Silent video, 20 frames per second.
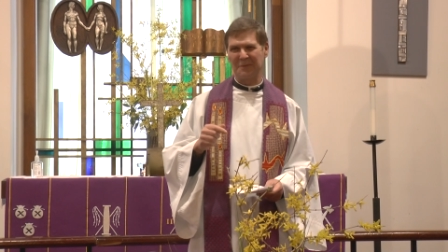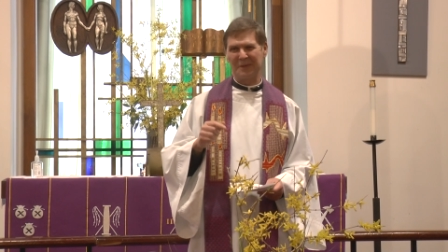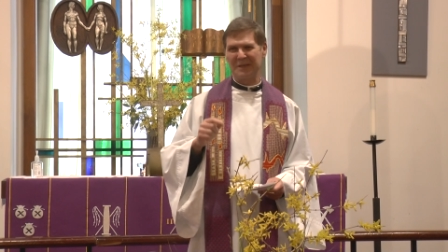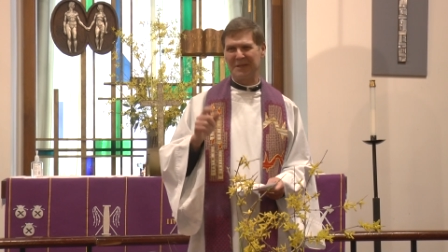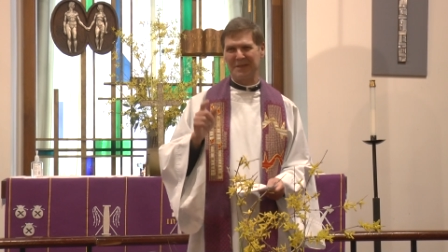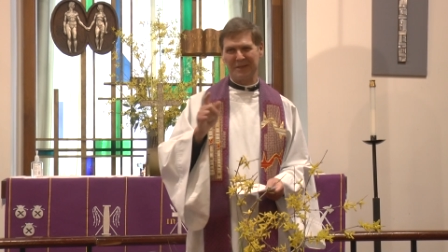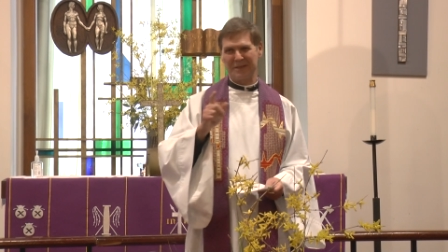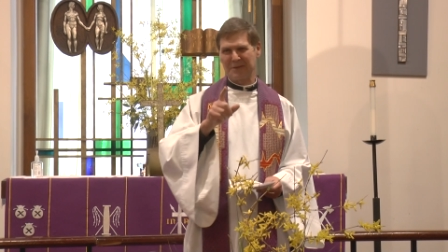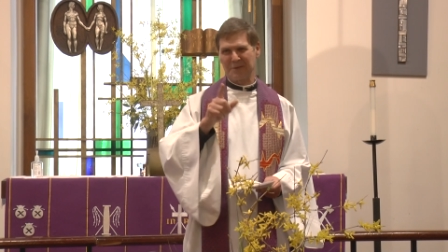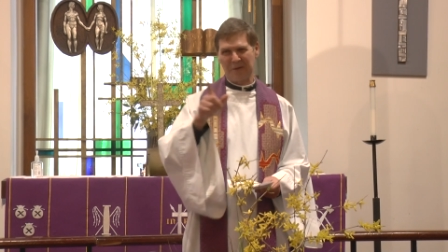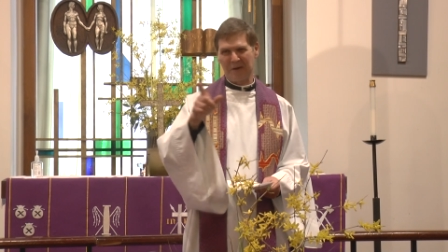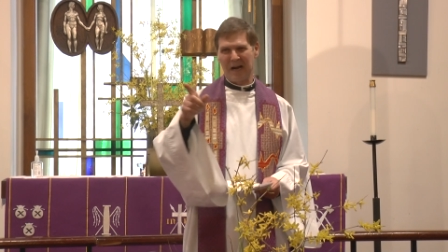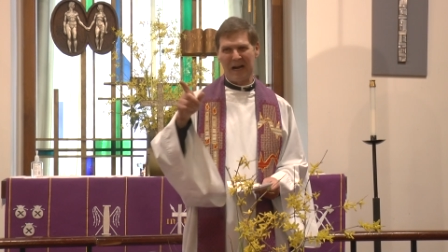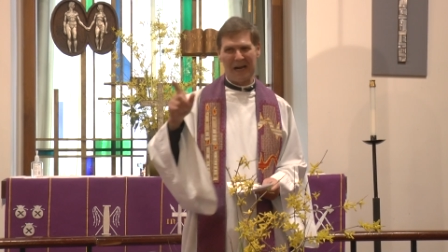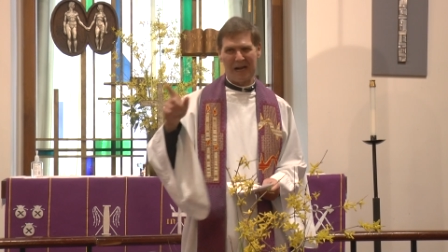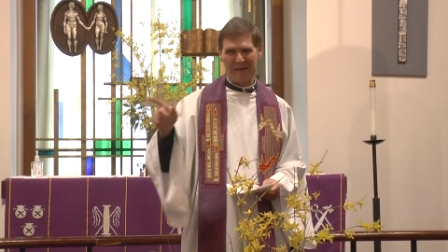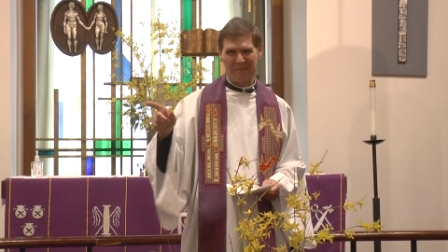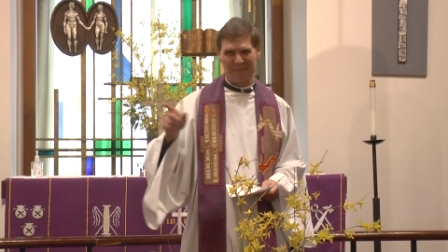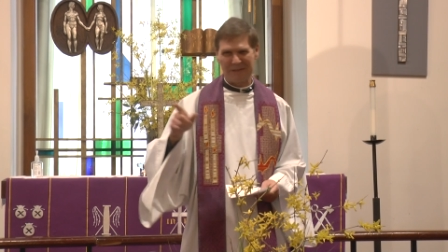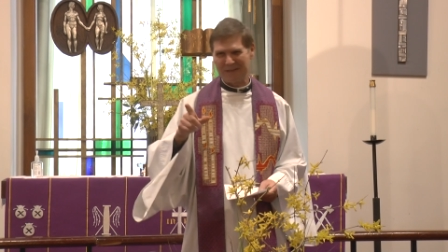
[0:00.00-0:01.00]
with the
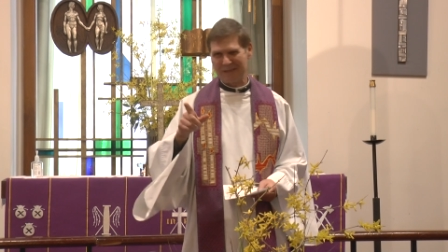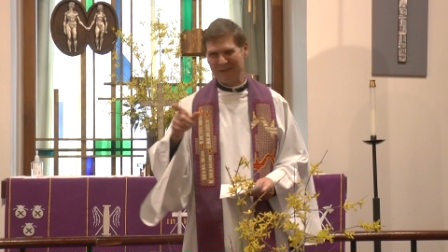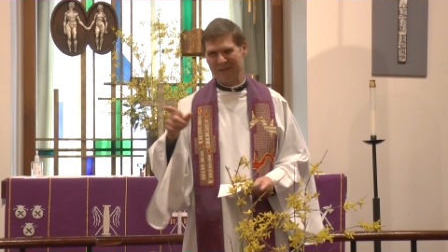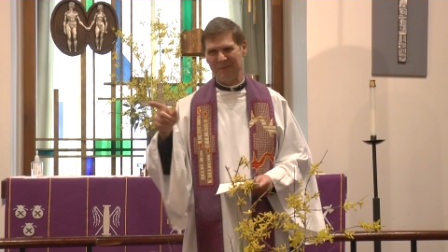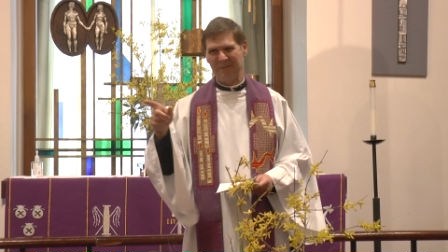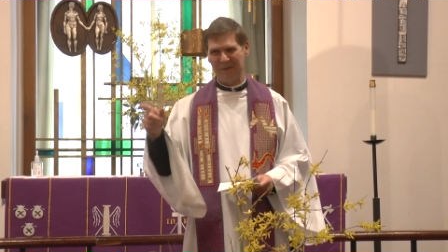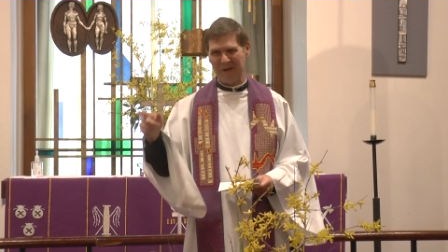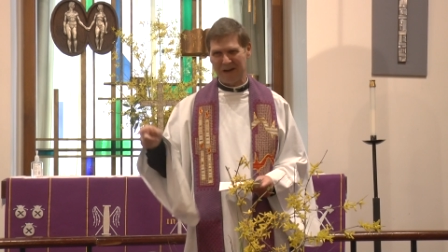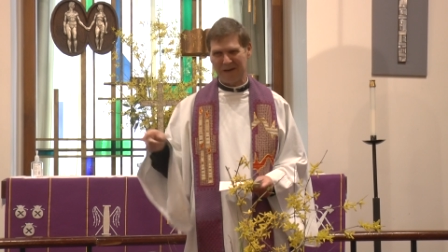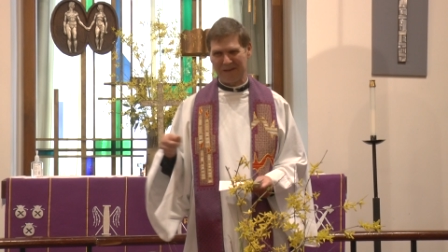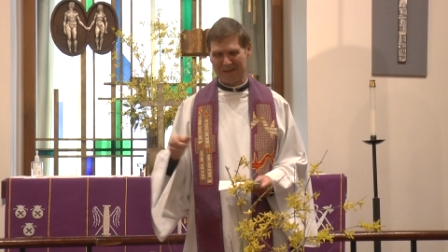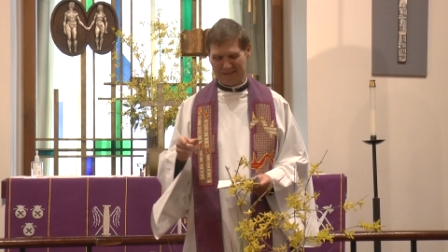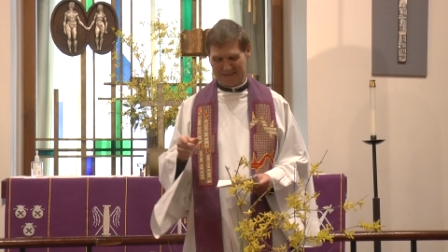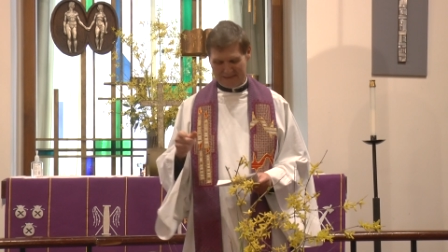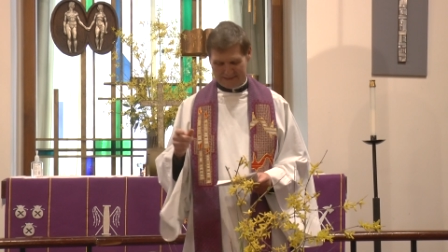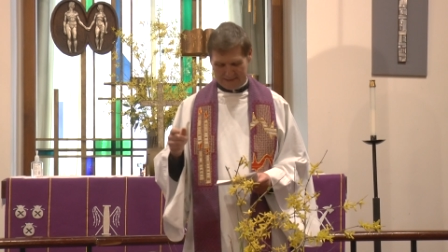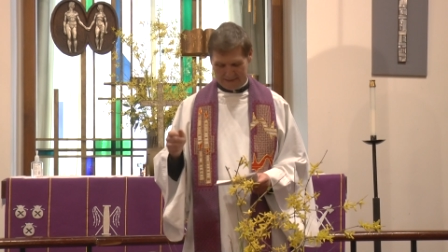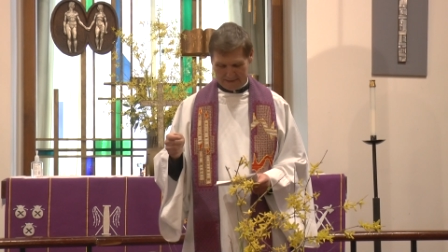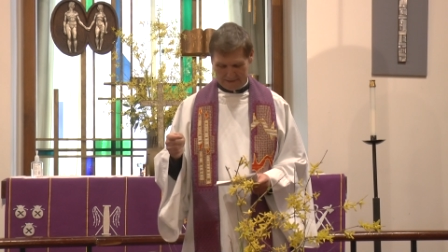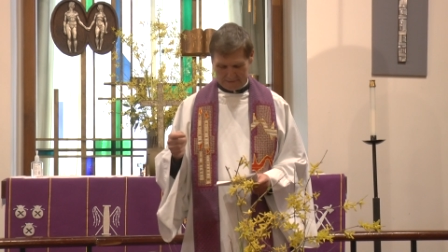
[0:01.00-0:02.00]
scribes and the
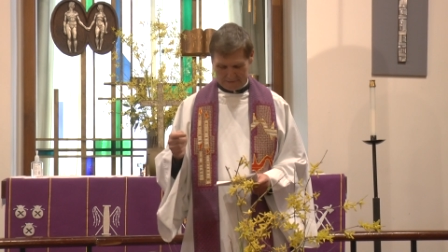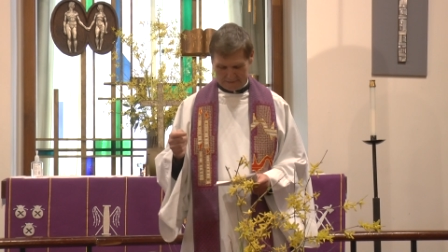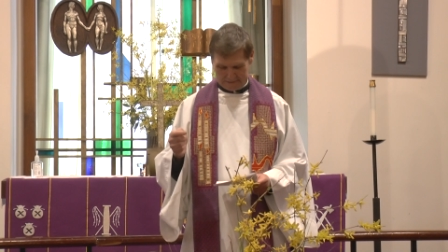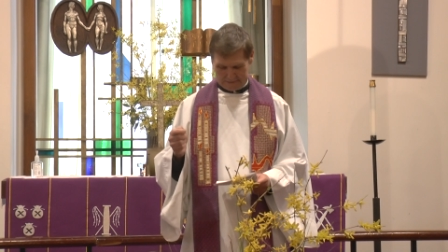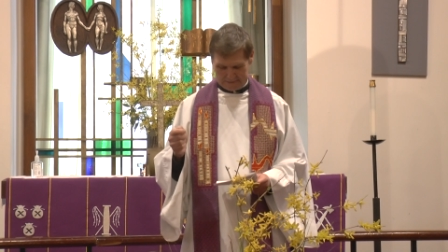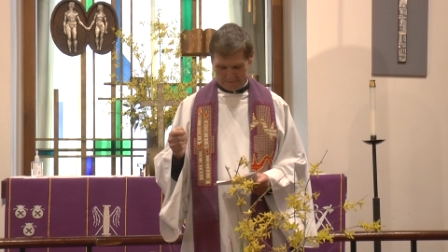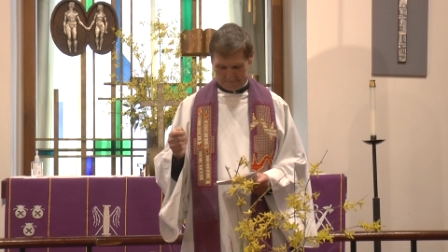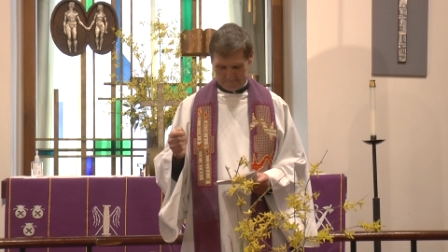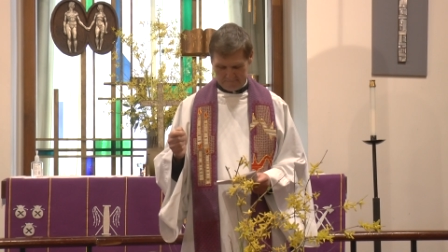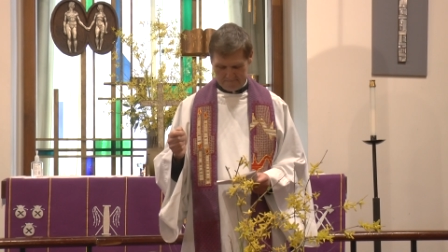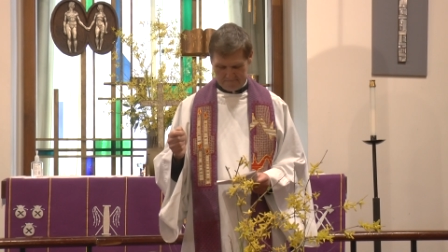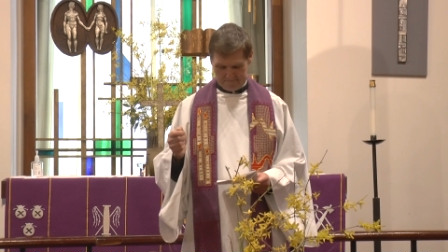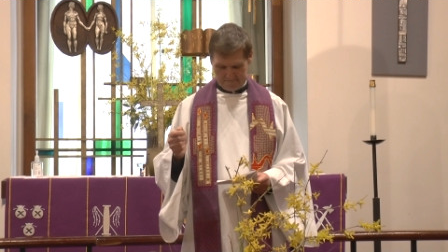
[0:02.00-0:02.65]
Pharisees.